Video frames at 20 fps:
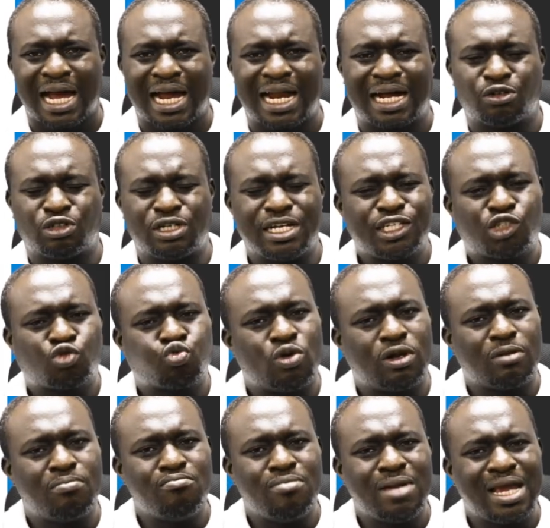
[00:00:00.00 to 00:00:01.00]
Uh, this
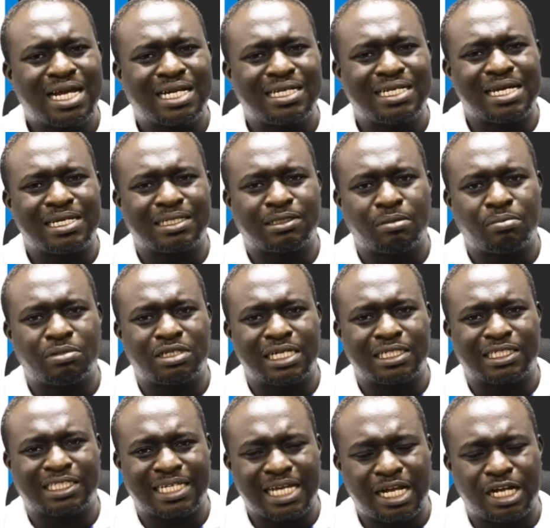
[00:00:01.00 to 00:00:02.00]
will make the,
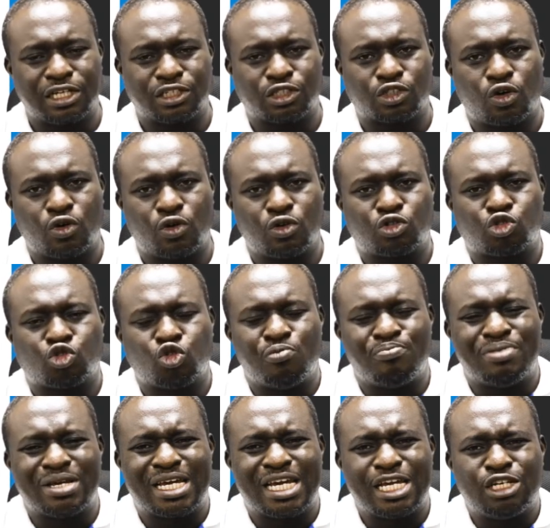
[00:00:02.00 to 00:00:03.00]
the cells to
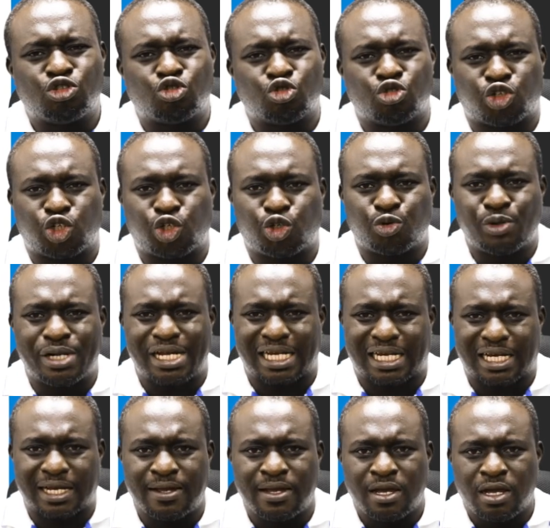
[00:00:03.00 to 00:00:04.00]
begin to
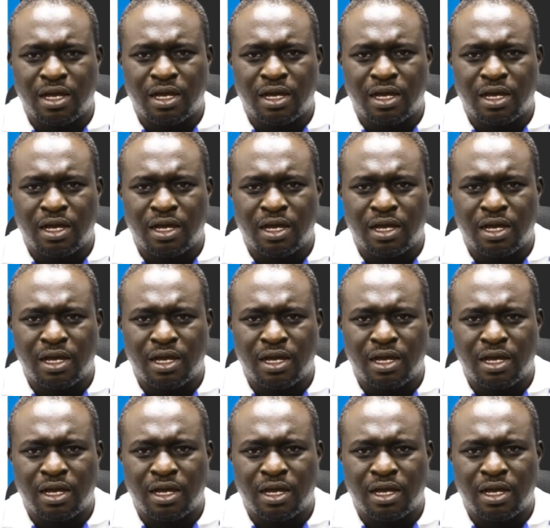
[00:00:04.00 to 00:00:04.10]
shrink.